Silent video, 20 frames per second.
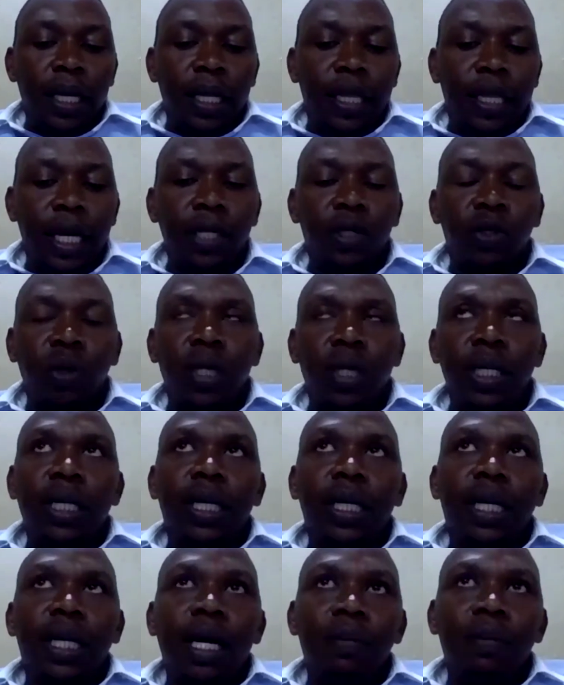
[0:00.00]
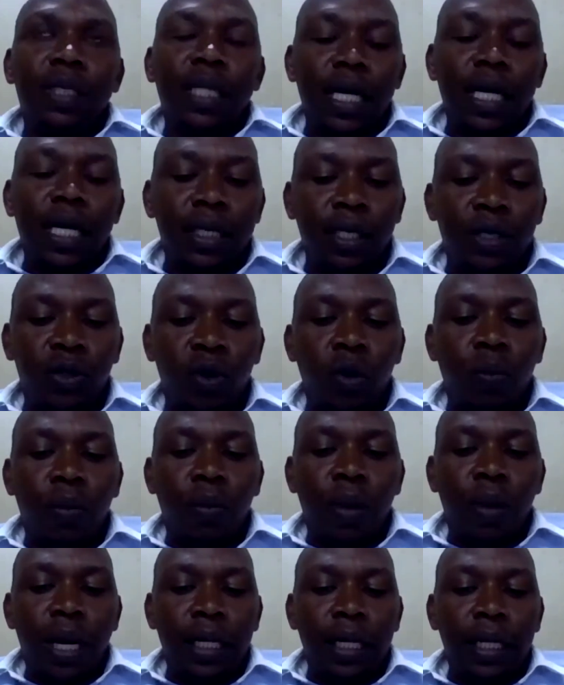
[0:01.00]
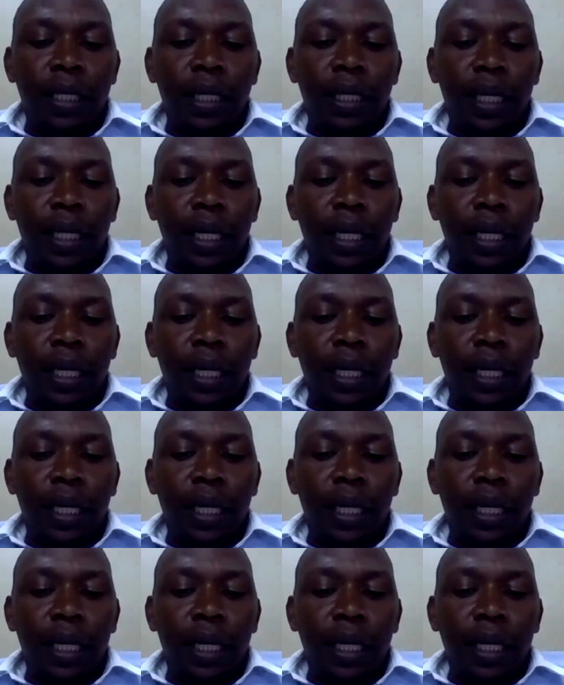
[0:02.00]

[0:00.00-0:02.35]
The rental income tax is normally